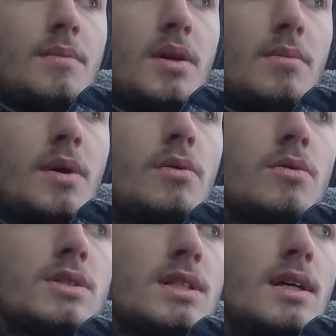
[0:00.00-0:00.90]

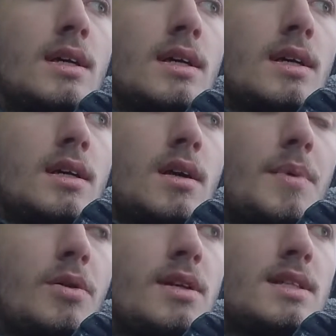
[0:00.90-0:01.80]

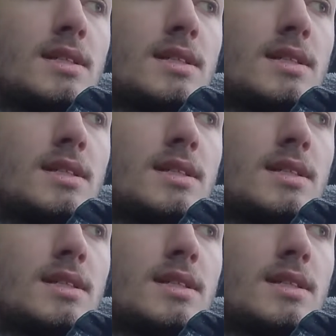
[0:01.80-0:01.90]
communities